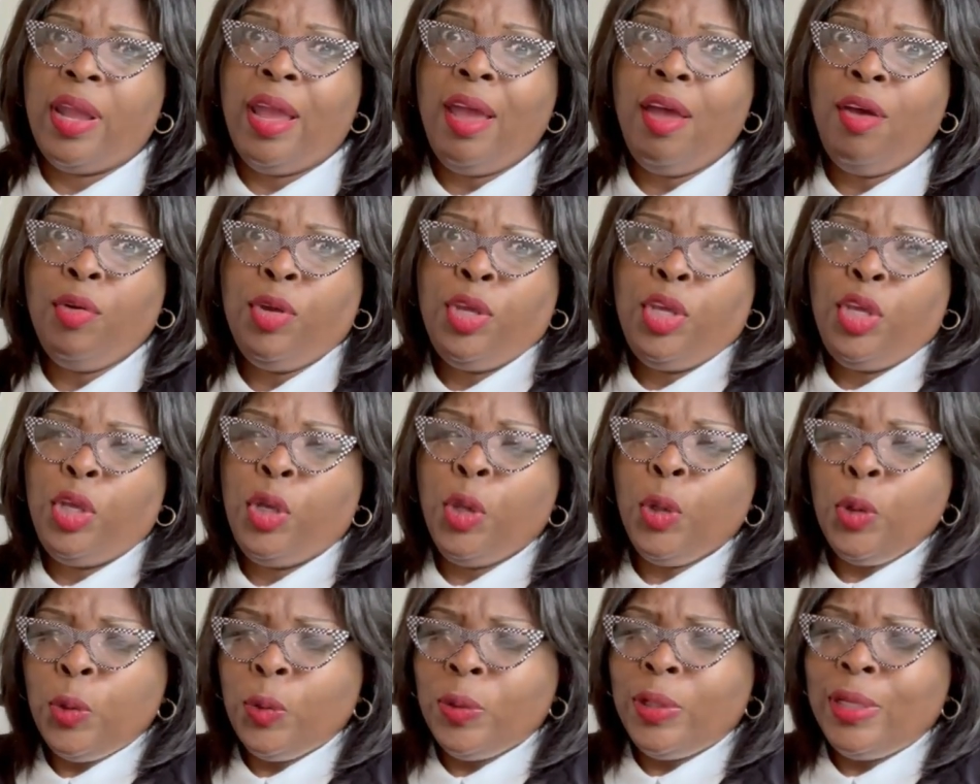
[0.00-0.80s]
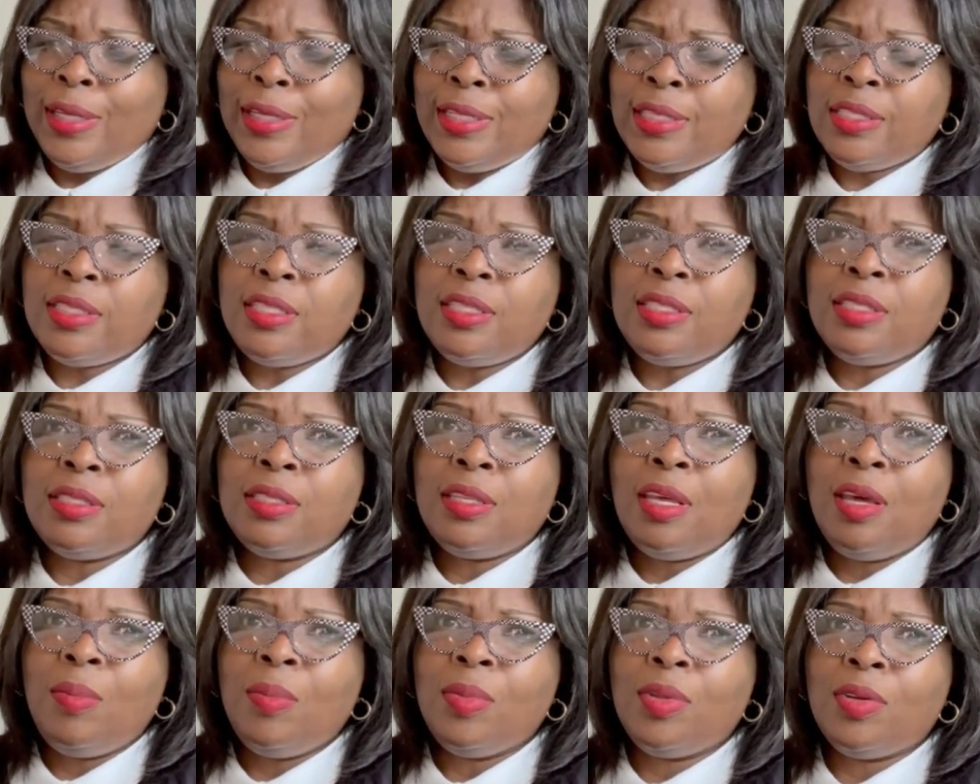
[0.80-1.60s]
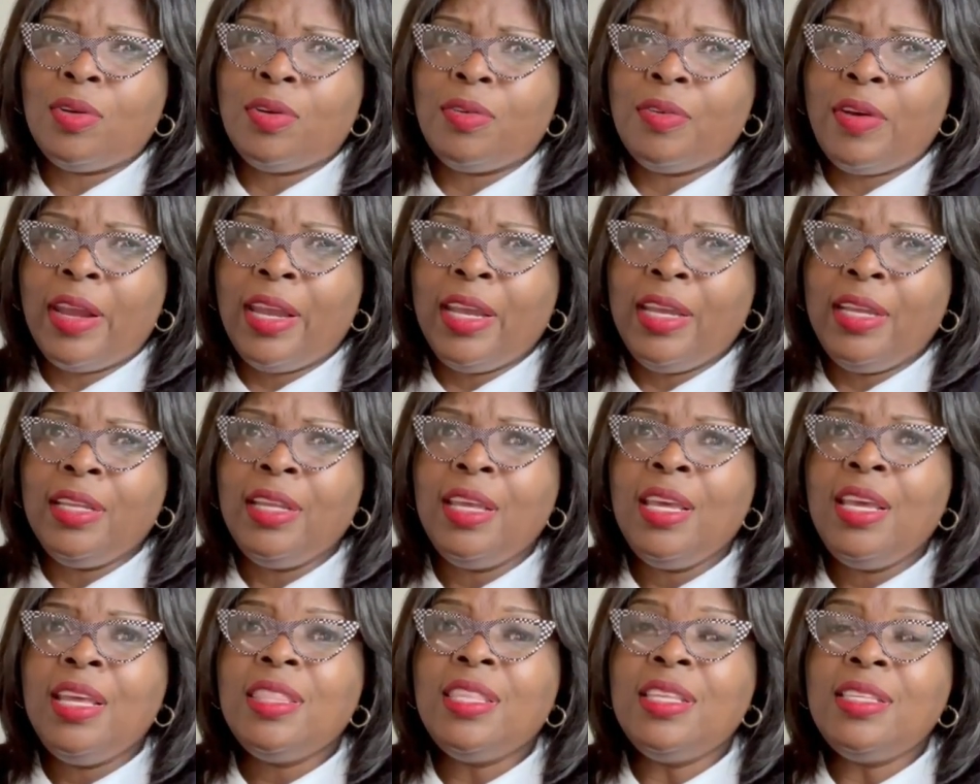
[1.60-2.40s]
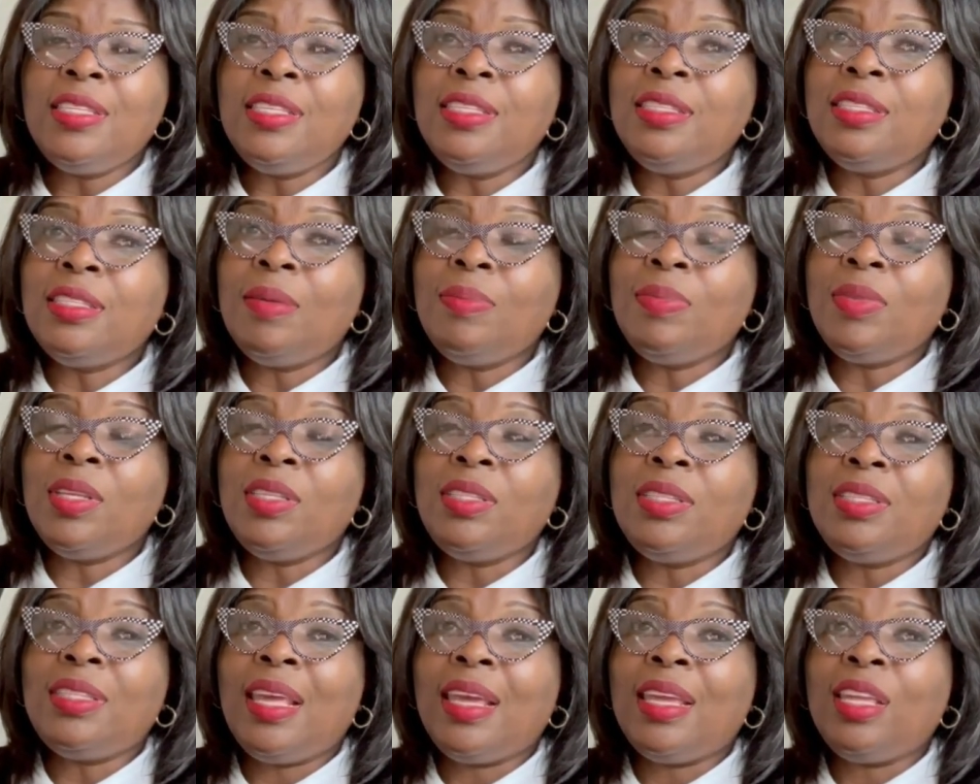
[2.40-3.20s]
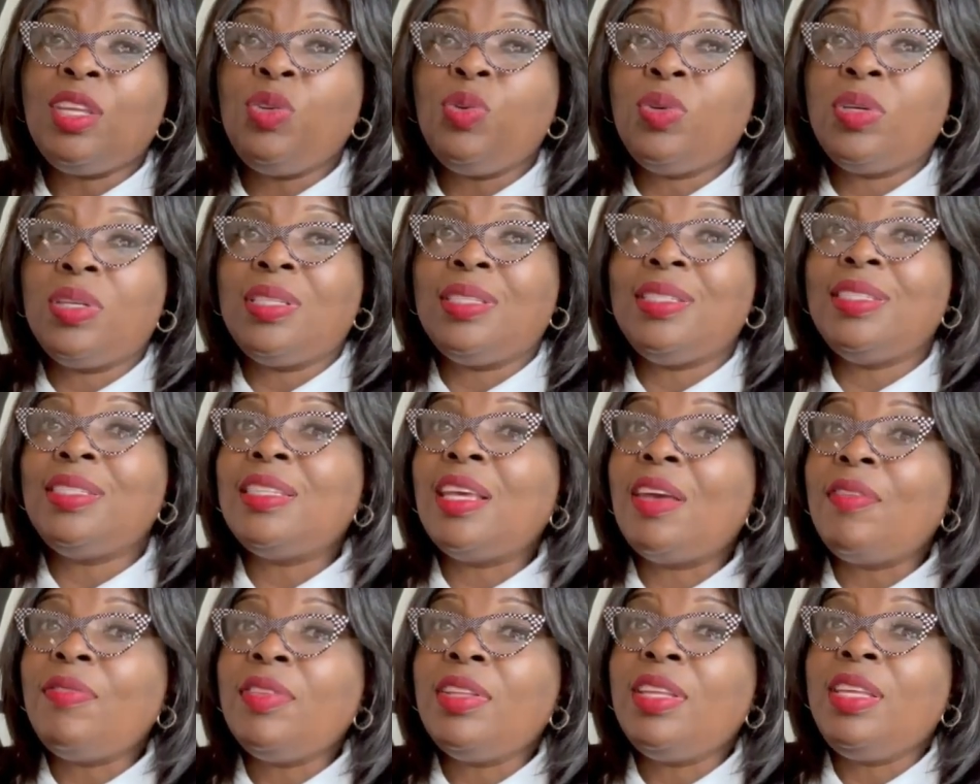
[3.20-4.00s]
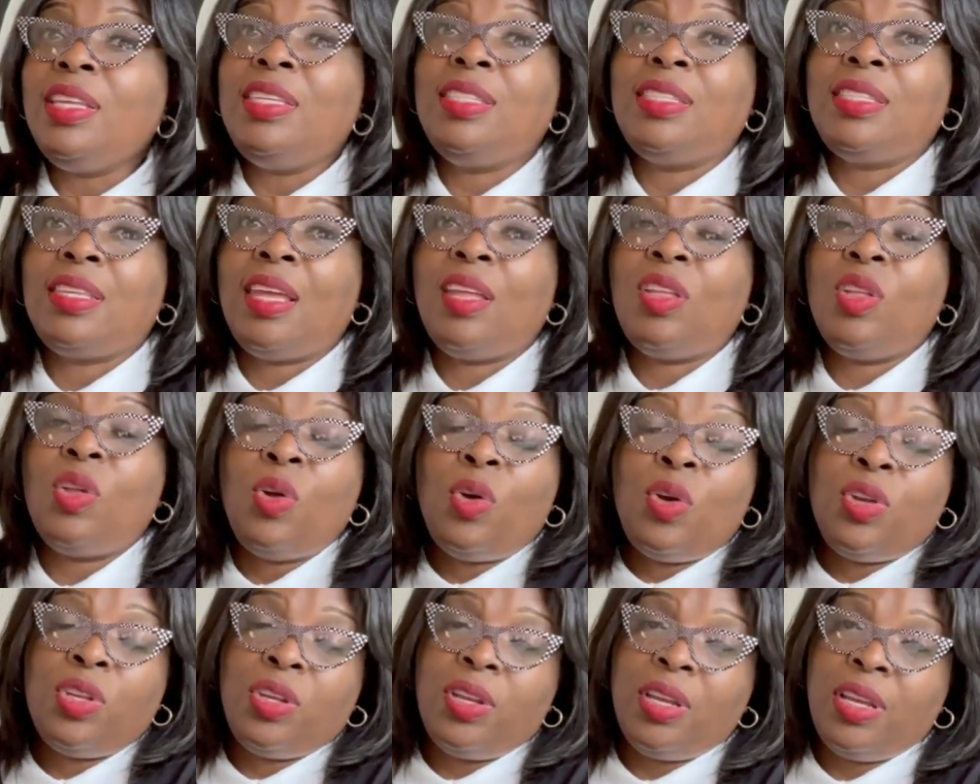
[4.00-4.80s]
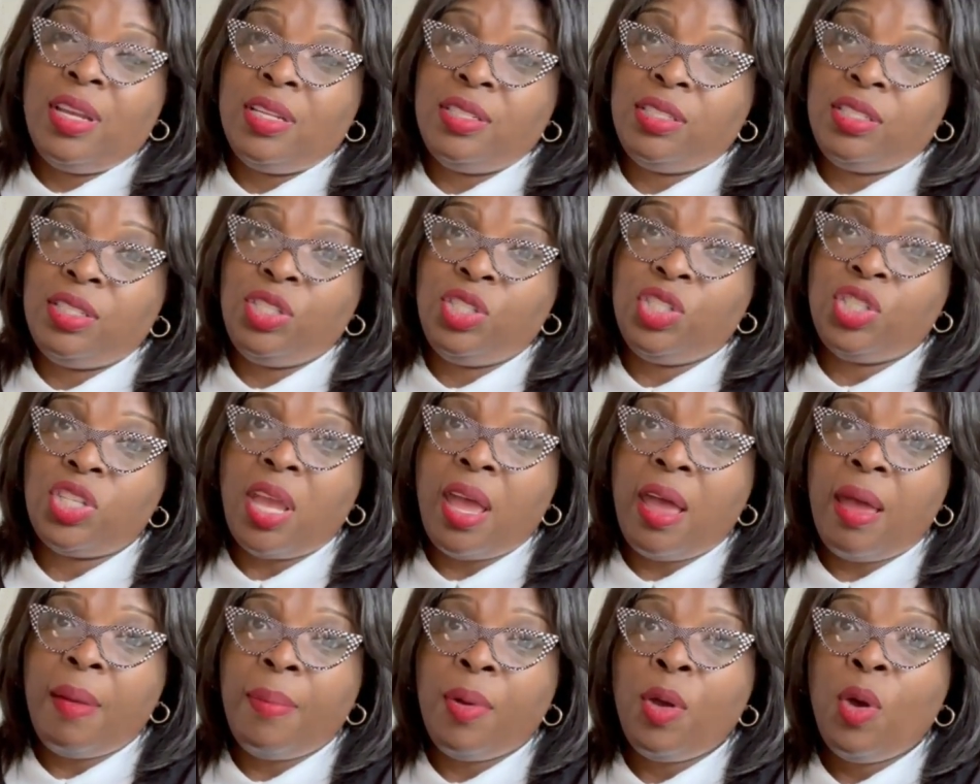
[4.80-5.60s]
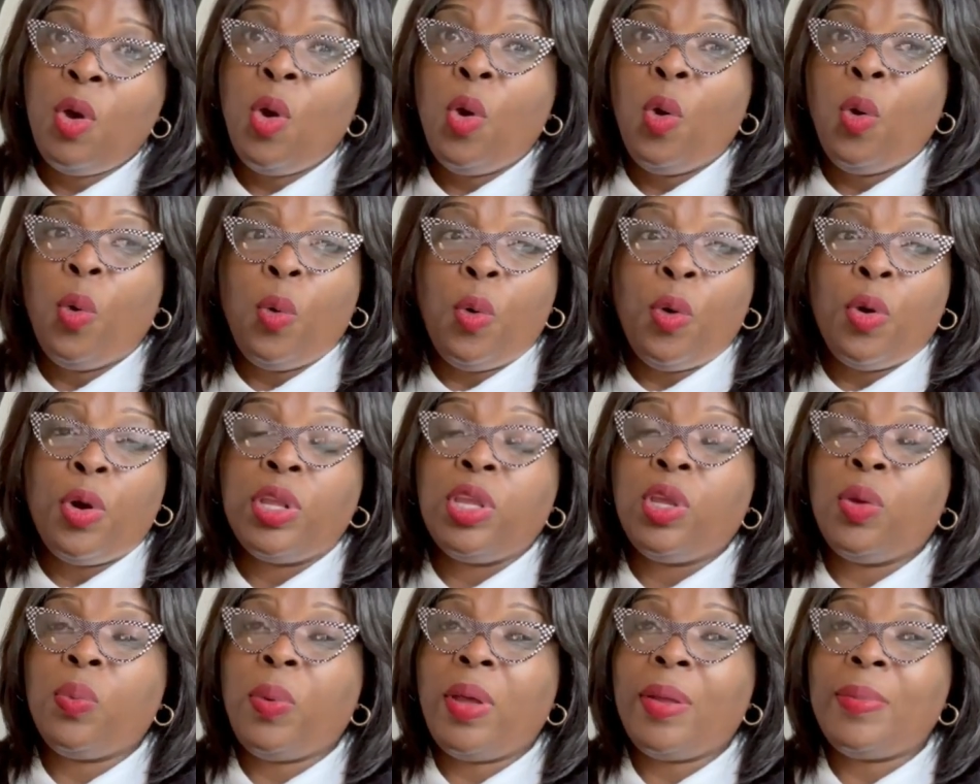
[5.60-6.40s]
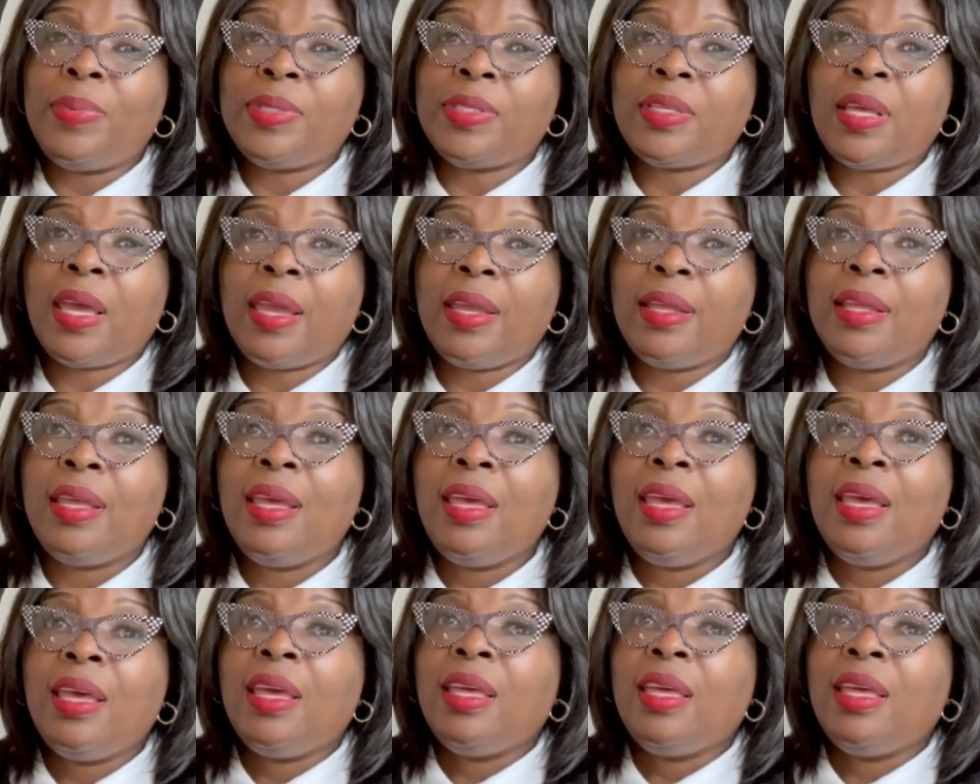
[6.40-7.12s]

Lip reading: How cute is this tumbler, right? This is something that you can definitely sell on your Etsy shop or on your website.